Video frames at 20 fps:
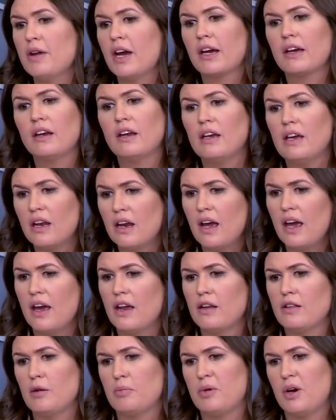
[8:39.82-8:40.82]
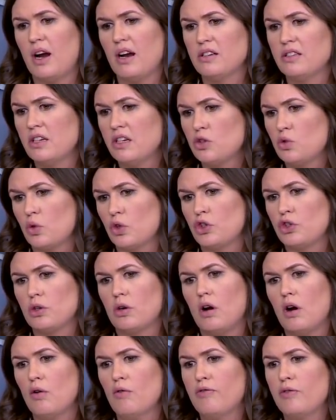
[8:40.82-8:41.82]
I'm not going to get ahead of the process. We're
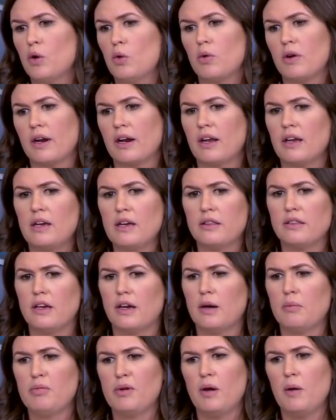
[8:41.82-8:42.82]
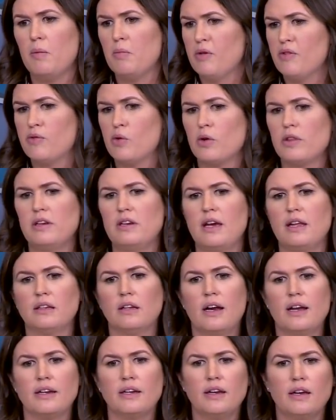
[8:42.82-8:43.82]
still hopeful we're going to get there, but before the
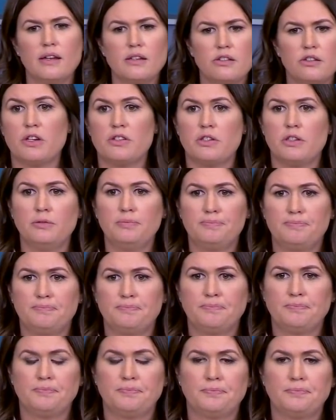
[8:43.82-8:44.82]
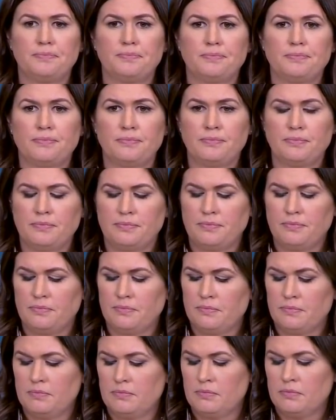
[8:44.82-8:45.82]
deadline hits. as it related to the
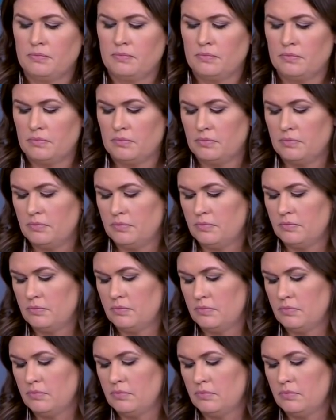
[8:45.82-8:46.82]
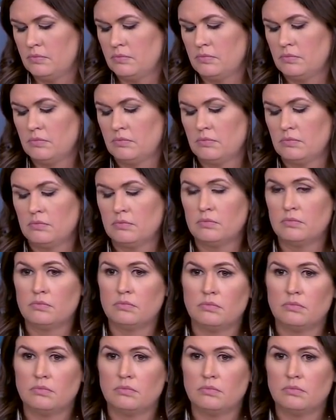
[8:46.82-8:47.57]
Republican memo, the president and this White House